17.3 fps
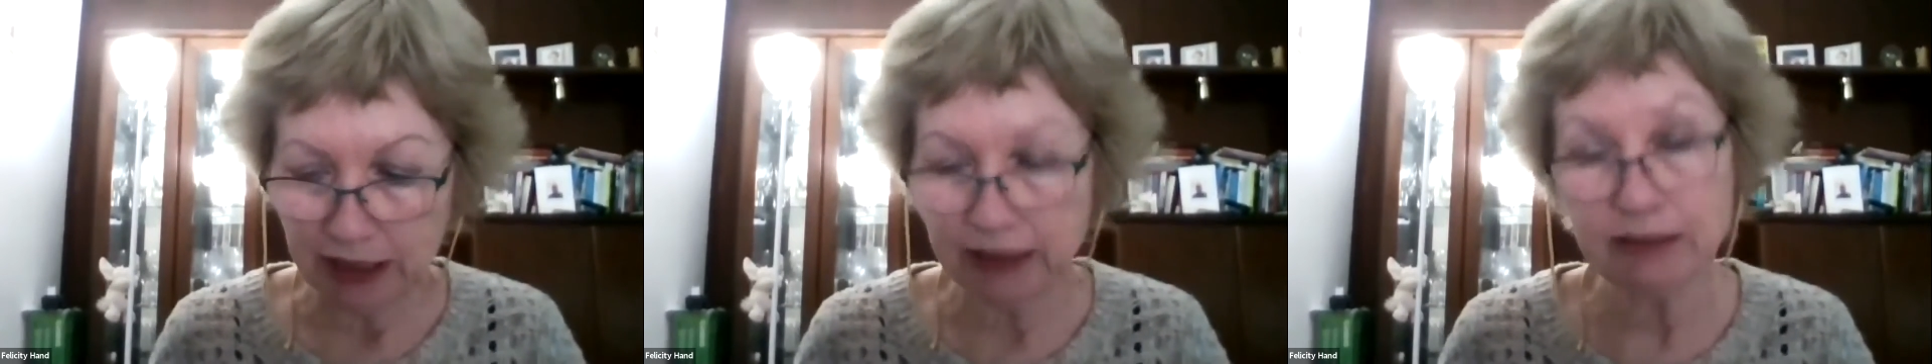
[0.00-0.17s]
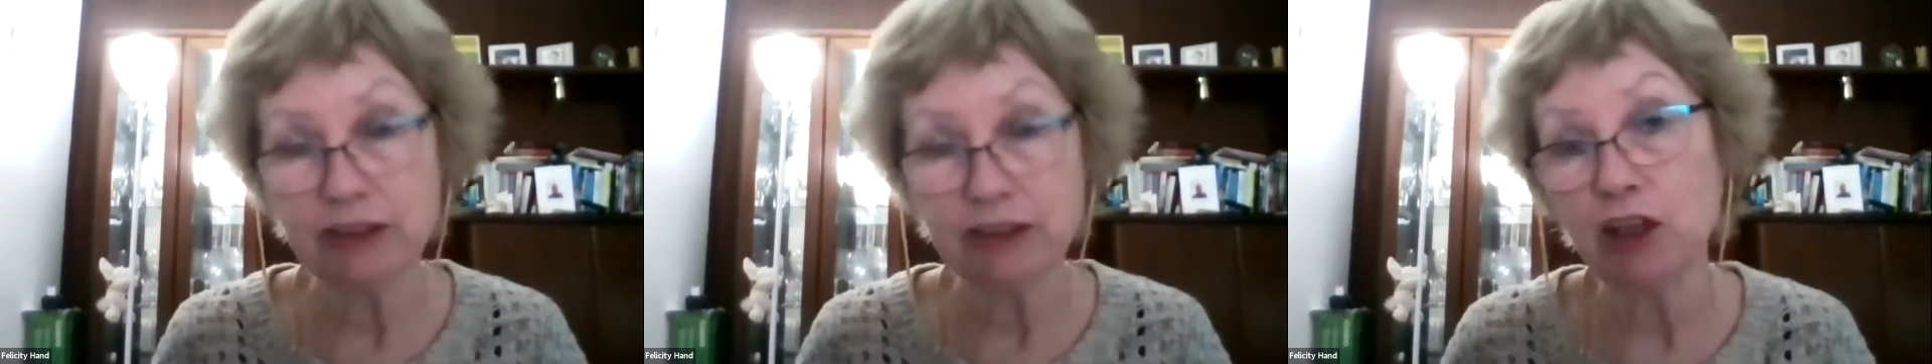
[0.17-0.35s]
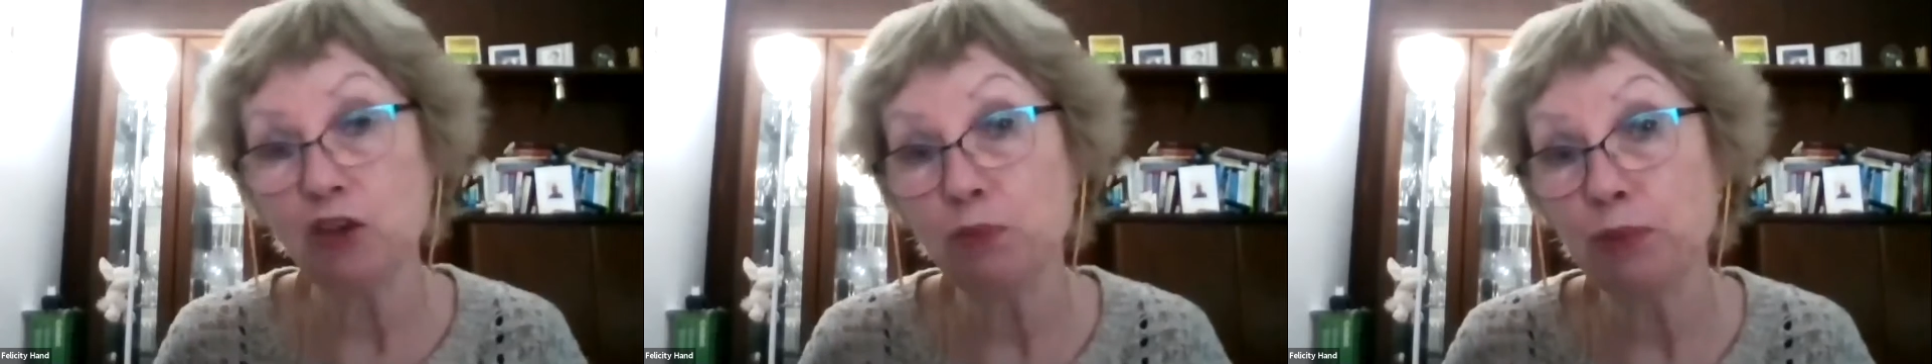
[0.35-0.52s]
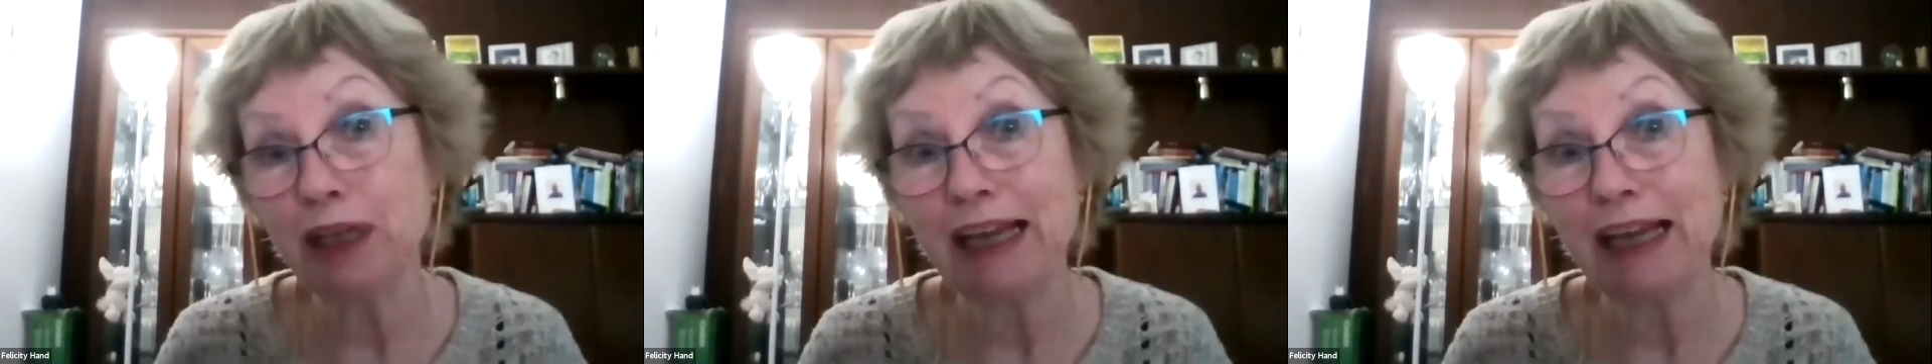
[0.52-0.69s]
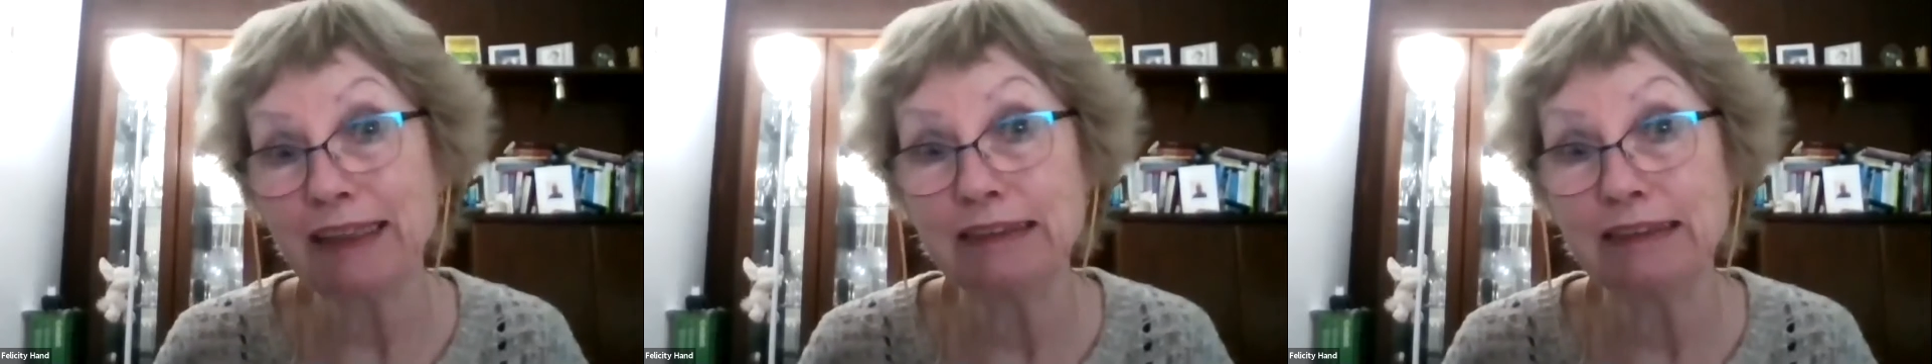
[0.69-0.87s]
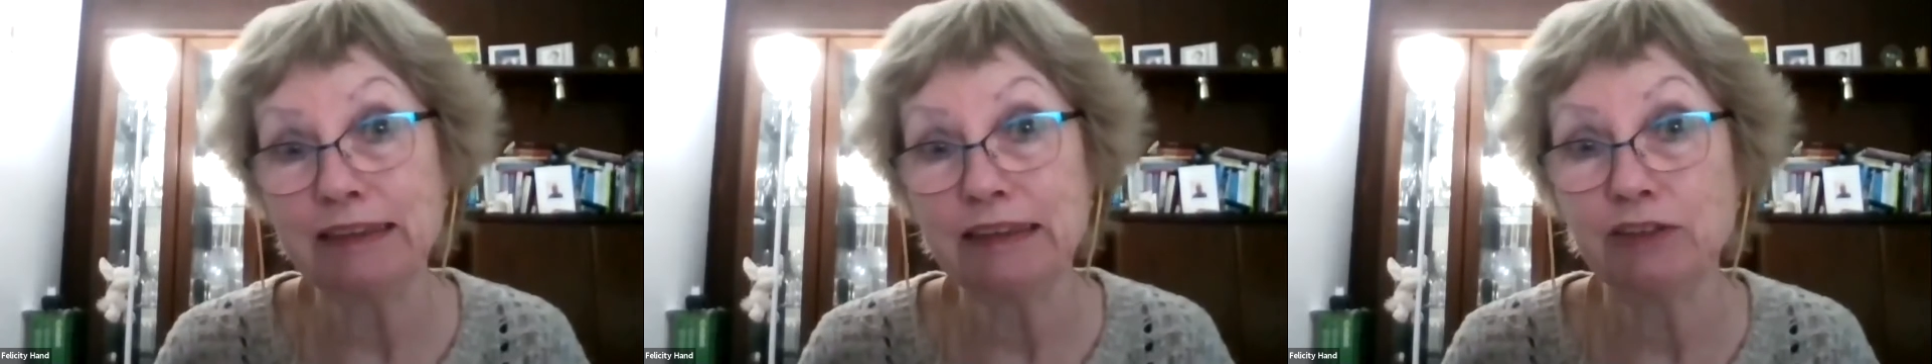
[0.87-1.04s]
It is an open
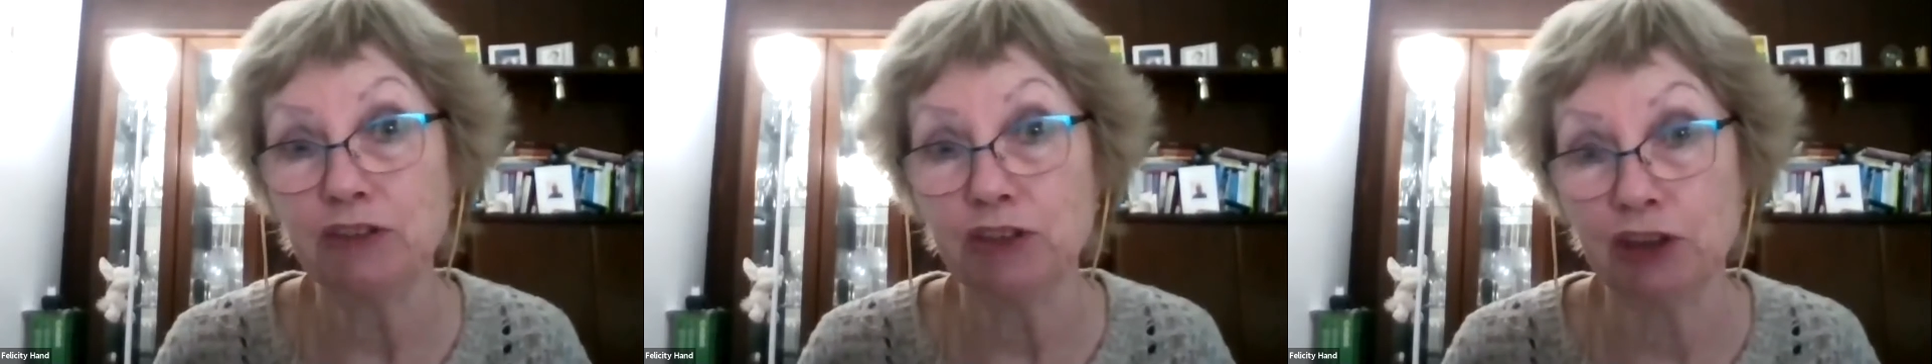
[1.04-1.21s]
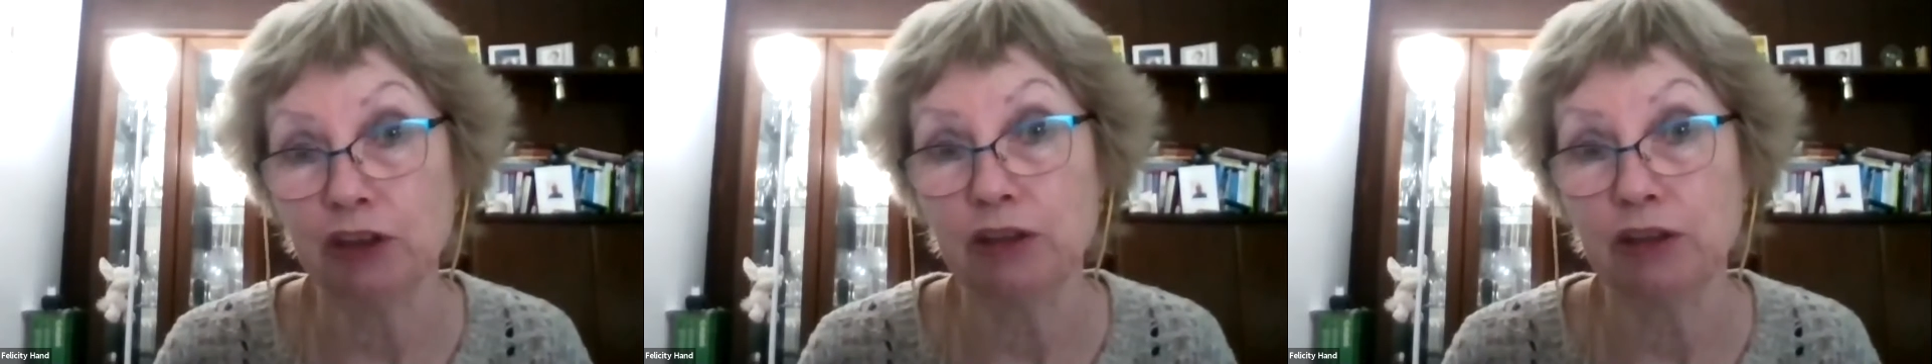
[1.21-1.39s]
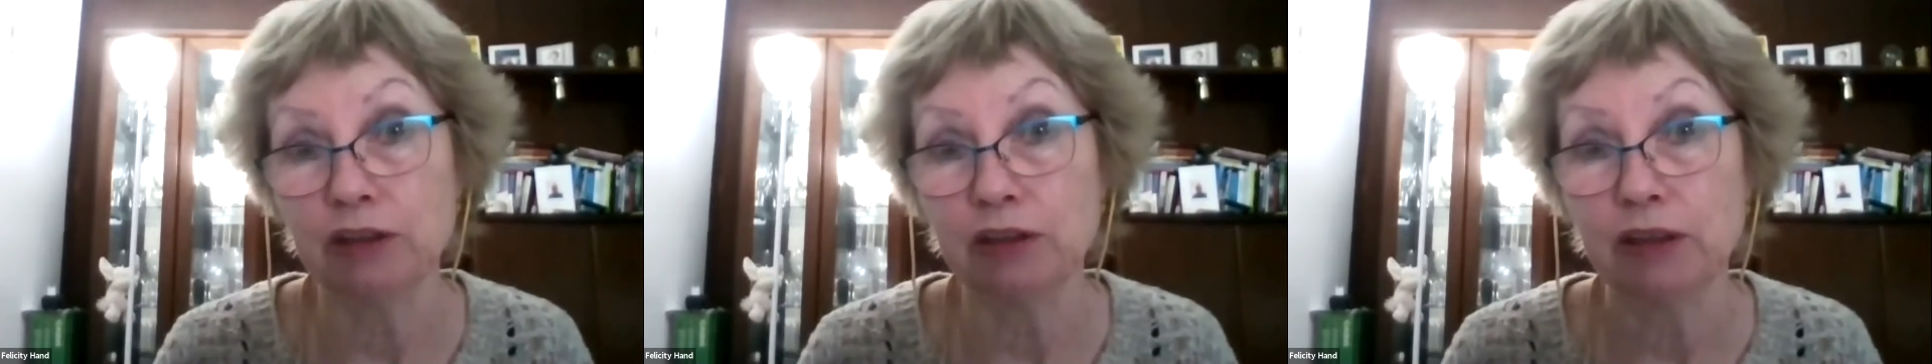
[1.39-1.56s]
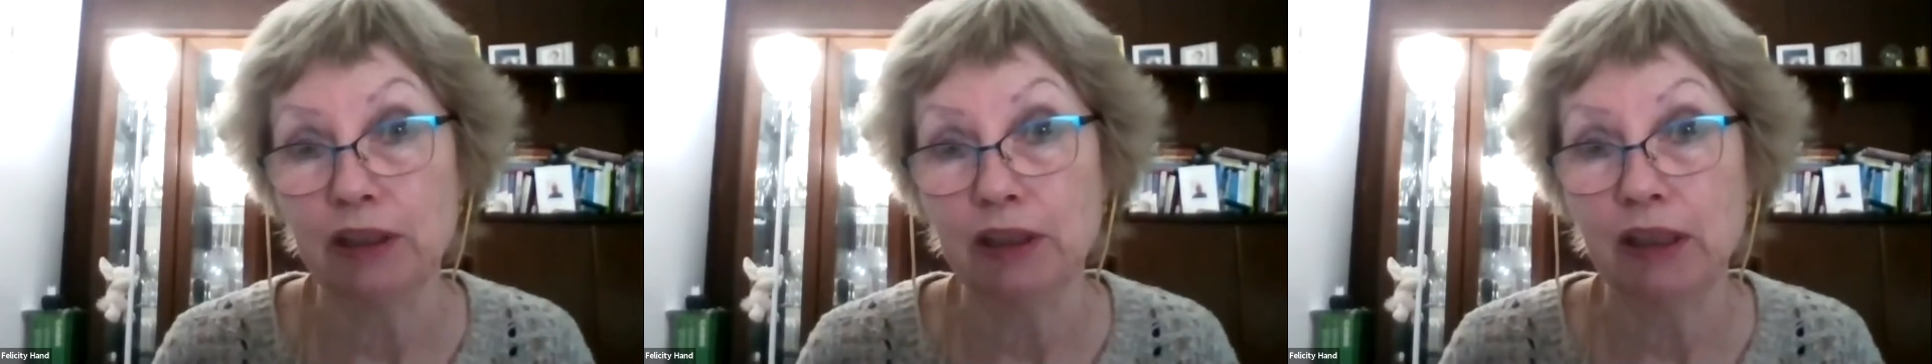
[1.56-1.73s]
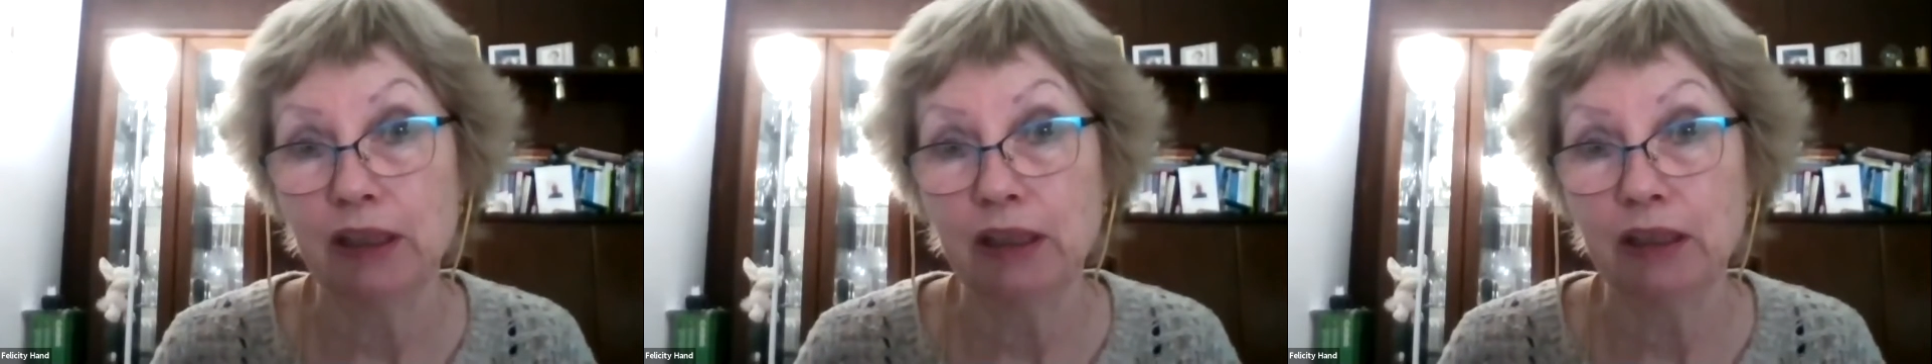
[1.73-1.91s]
access journal,